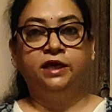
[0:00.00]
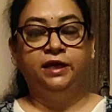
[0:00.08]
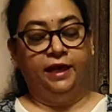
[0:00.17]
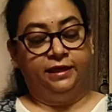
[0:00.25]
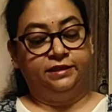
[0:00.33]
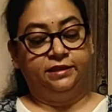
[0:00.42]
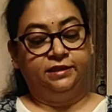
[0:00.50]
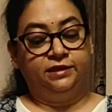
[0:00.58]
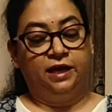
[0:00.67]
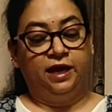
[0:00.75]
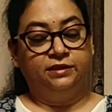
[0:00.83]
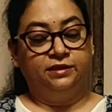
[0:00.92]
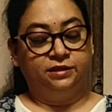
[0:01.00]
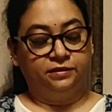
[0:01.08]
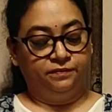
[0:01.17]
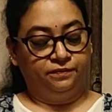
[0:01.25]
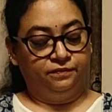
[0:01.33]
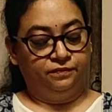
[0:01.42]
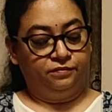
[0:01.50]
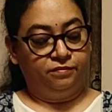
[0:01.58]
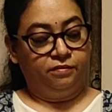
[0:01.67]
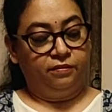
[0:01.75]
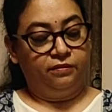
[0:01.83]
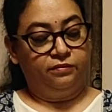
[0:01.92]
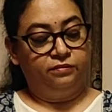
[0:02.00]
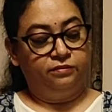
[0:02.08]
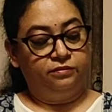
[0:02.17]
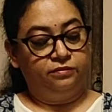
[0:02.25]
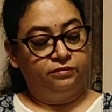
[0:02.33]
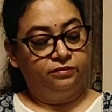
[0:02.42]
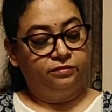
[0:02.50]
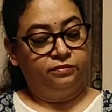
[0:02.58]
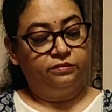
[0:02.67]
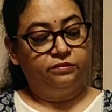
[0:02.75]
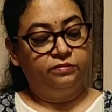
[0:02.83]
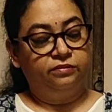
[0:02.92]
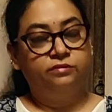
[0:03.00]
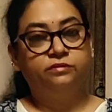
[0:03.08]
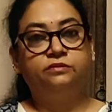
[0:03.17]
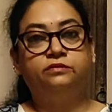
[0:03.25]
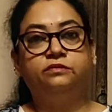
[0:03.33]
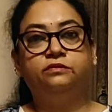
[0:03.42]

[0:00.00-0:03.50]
to talk about interest in the next class.